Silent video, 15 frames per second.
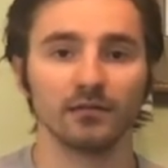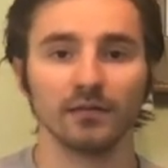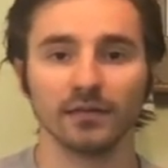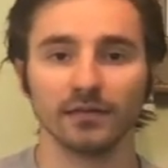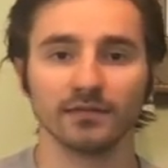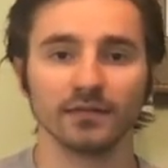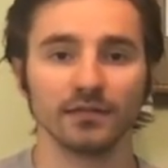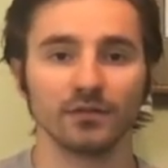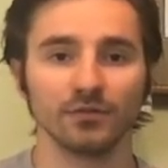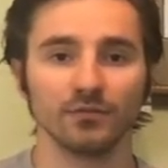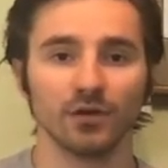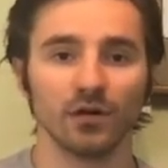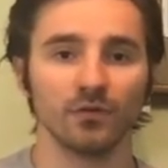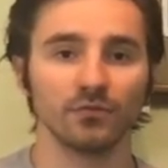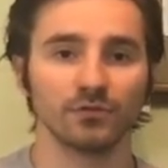Like I said,
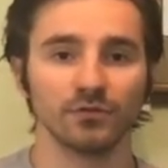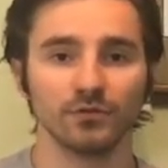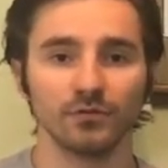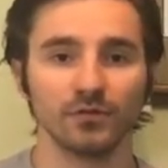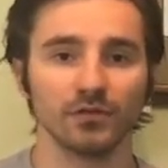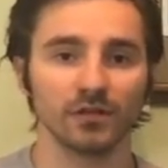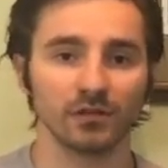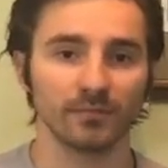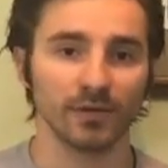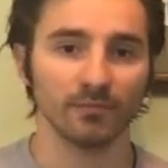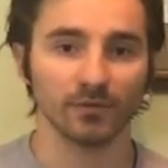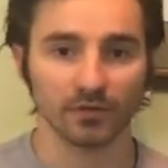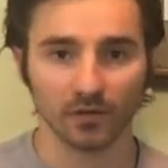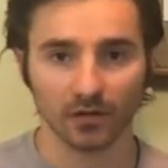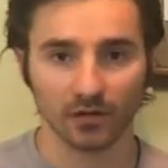you'll hear
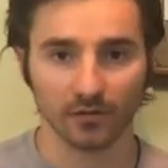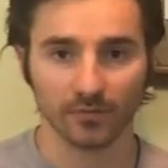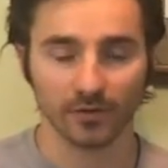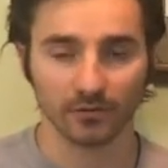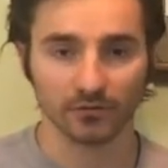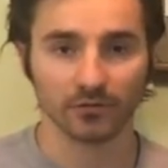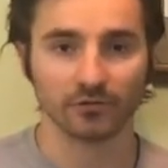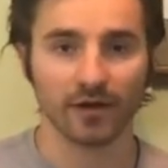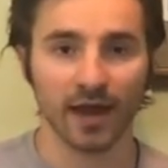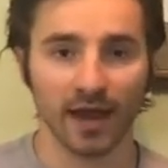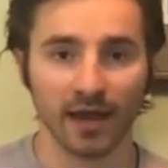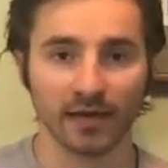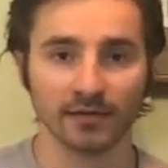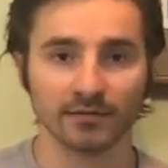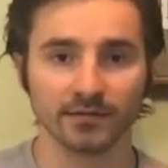people talk about
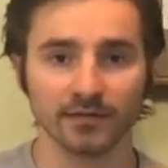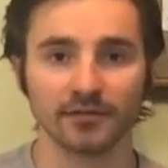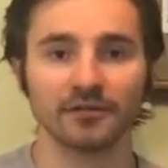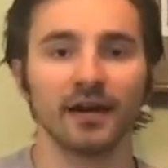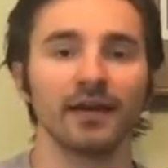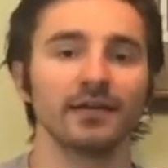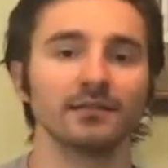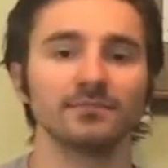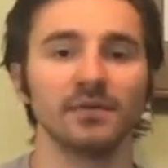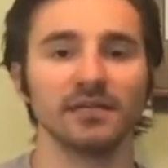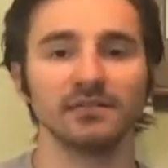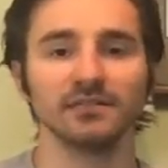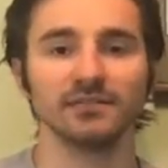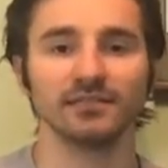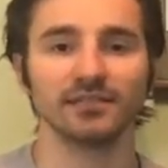crags. A crag is
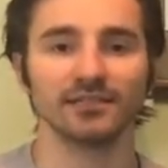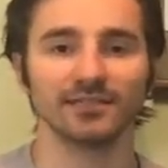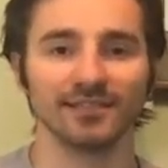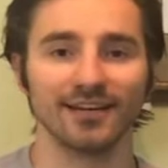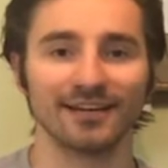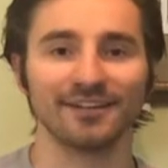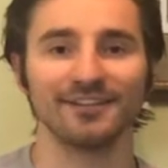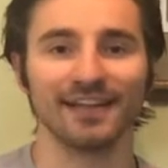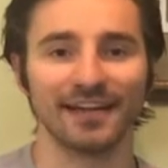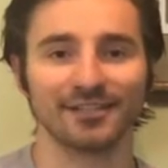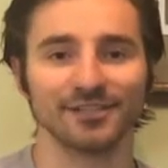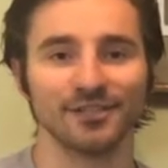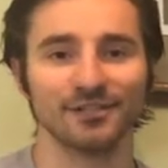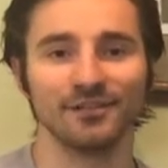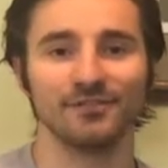basically just a
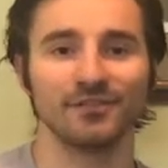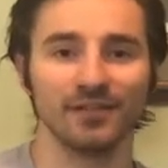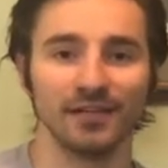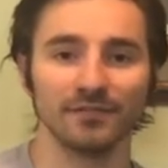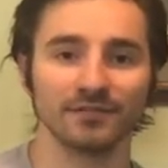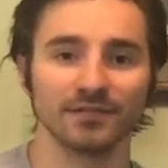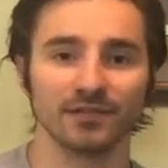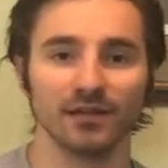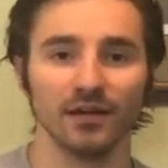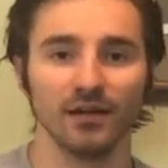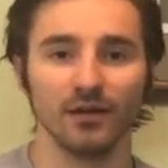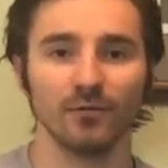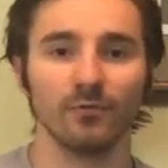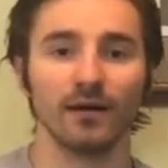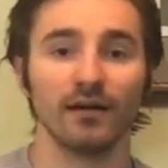collection of cliffs
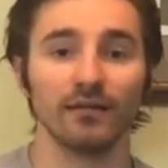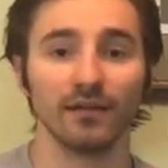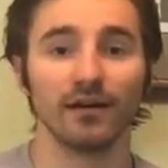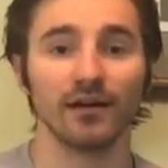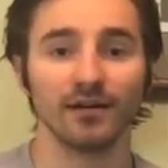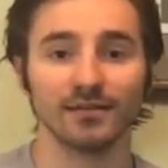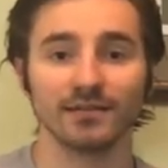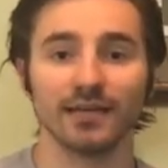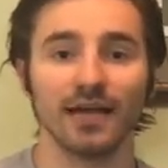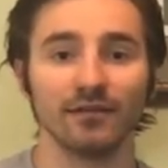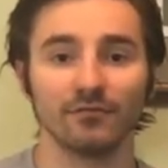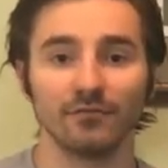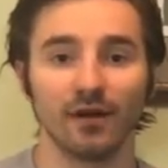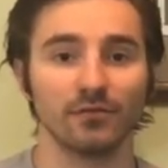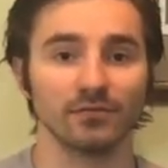where there are
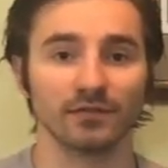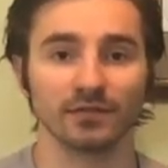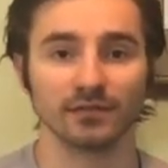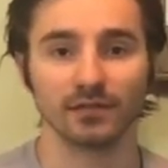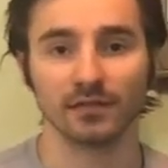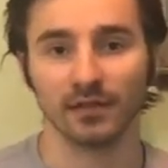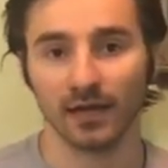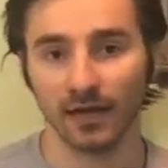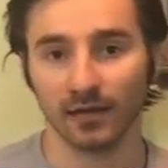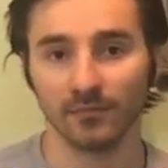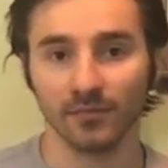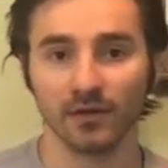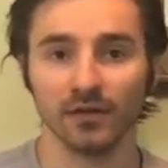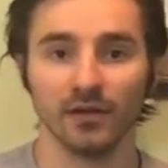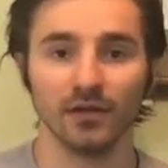set routes to climb.